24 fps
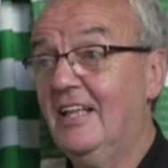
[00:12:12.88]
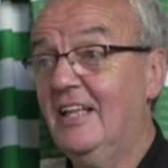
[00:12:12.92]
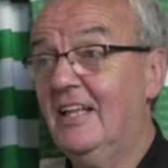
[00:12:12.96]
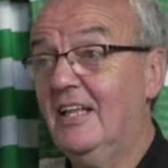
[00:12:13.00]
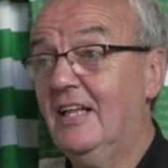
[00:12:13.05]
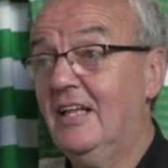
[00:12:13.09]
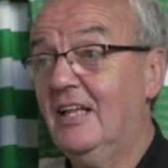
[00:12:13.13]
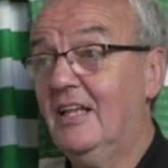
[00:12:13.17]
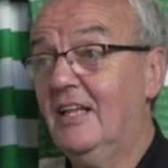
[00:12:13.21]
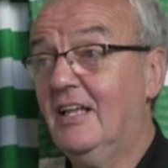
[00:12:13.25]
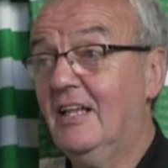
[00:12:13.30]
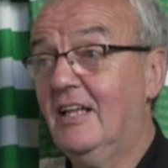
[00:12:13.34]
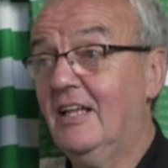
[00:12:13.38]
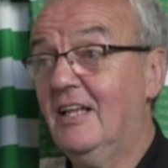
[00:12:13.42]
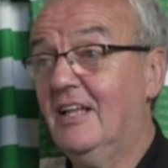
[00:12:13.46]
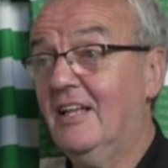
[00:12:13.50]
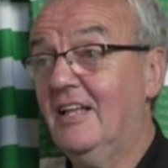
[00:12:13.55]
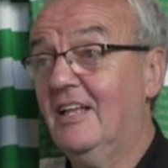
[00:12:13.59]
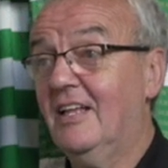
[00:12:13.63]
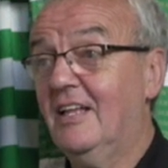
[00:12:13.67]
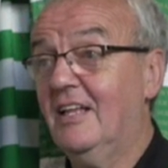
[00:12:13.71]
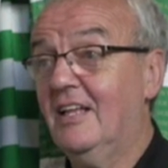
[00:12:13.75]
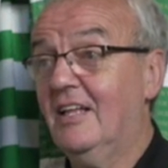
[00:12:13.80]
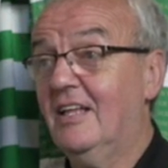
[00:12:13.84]

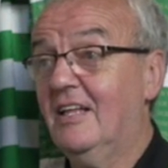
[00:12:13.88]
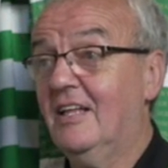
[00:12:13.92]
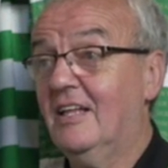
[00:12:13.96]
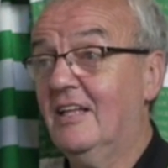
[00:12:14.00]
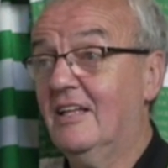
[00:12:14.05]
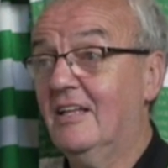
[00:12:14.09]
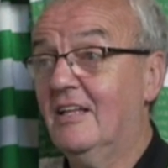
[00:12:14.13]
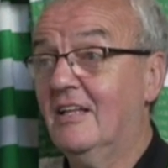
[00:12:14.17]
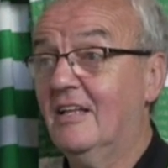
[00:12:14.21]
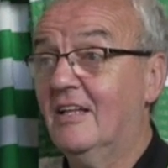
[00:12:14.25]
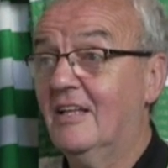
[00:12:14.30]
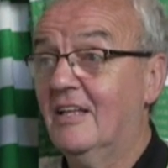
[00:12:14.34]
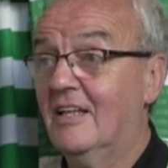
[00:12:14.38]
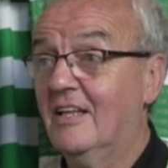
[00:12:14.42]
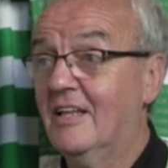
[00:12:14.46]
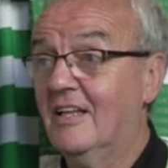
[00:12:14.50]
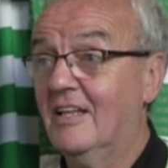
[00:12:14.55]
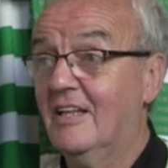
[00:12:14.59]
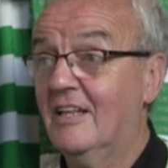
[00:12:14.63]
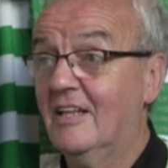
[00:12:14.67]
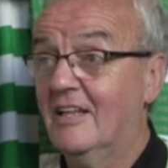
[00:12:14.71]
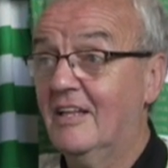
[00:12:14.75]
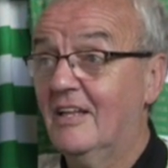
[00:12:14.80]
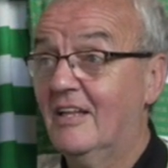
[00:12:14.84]

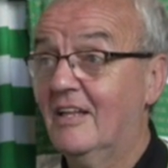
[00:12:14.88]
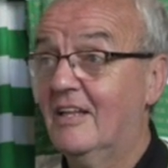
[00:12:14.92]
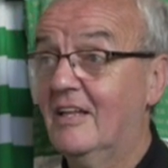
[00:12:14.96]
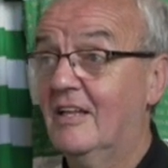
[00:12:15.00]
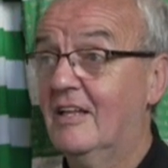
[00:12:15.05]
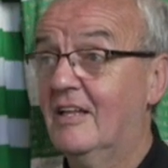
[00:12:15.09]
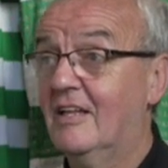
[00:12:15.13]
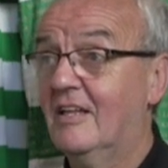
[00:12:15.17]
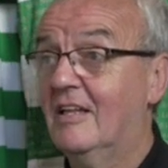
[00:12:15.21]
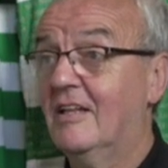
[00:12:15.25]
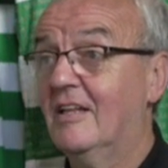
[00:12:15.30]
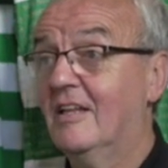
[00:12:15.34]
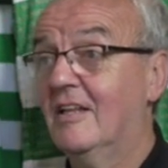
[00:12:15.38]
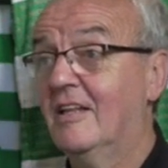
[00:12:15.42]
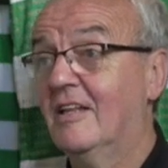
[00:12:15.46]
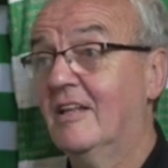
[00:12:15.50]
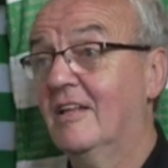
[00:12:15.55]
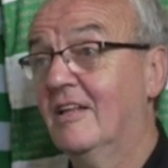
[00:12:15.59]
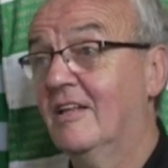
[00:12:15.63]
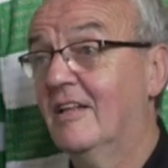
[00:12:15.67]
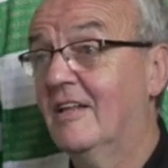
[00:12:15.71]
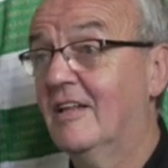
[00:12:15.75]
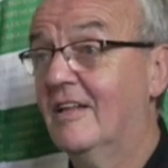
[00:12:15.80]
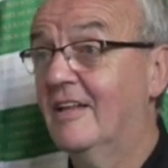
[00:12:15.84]

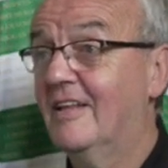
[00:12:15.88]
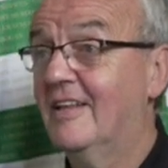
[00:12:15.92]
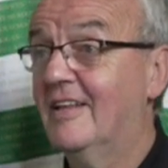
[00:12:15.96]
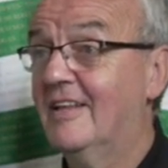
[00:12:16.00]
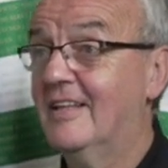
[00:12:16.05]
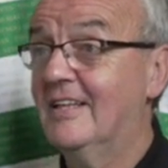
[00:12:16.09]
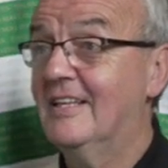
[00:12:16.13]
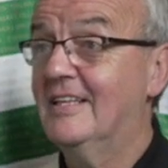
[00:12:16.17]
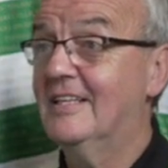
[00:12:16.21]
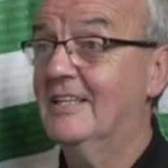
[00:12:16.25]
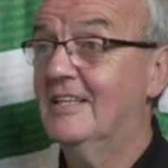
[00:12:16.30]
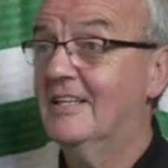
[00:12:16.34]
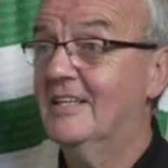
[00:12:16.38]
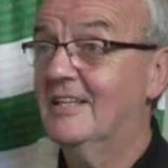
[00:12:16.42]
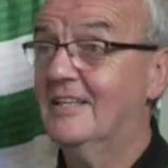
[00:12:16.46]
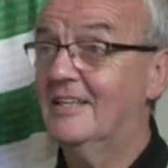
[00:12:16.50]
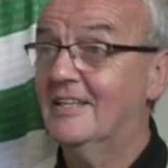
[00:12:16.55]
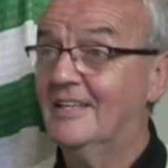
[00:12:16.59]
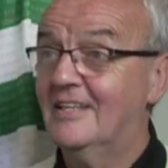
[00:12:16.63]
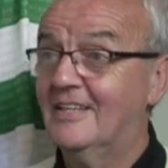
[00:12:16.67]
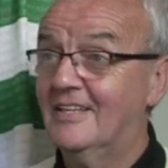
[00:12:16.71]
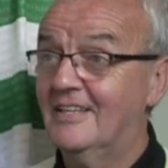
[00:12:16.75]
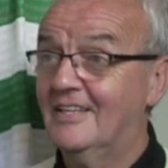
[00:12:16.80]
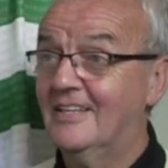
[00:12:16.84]

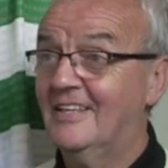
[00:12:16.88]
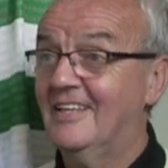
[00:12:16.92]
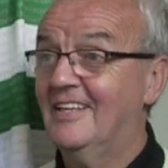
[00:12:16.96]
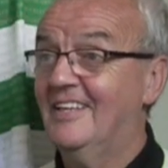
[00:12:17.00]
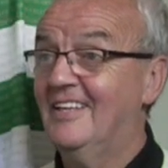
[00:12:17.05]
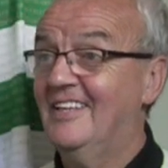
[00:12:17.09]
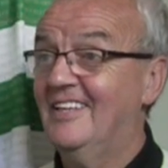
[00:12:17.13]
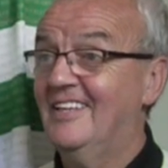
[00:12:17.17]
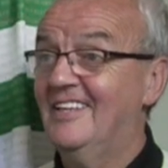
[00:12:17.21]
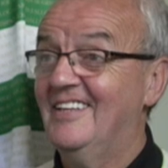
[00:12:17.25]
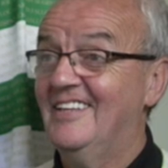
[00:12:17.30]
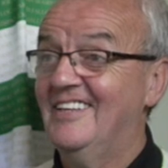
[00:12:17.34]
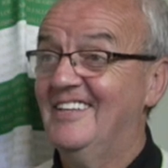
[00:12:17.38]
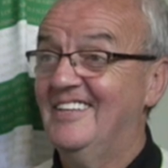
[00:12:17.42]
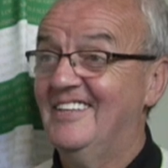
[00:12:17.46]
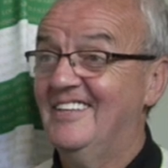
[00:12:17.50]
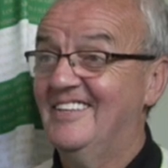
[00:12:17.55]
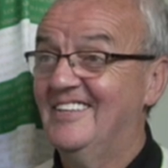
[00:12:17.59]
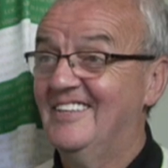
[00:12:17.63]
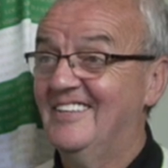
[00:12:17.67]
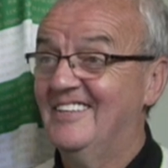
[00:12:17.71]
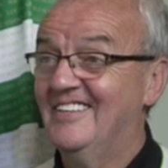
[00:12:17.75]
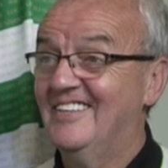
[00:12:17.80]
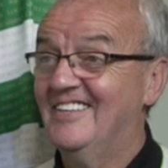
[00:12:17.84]

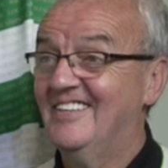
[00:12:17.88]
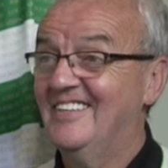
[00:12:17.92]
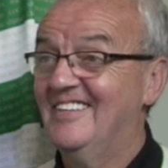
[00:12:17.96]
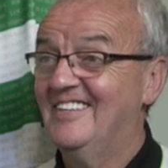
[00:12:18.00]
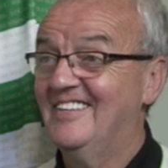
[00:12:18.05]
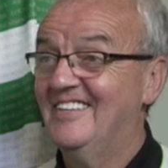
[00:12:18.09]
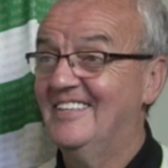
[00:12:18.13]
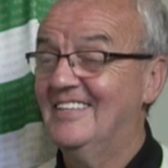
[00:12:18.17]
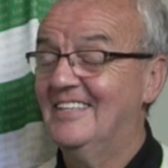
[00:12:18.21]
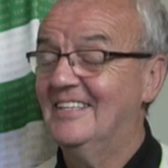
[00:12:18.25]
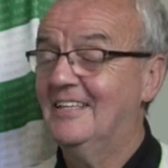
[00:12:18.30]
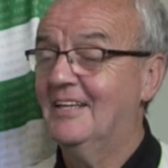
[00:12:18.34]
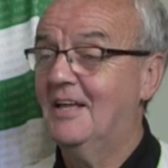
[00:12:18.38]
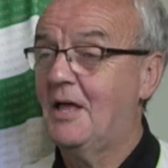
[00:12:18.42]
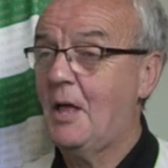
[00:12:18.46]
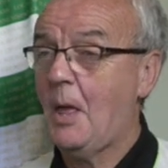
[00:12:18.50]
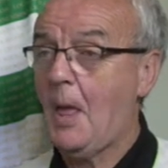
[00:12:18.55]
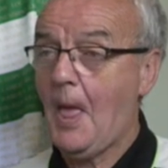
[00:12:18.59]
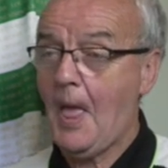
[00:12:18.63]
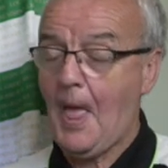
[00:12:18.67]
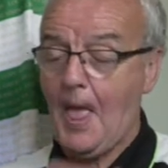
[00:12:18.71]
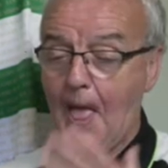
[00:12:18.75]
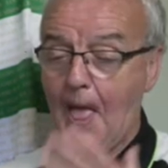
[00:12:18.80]
[no speech]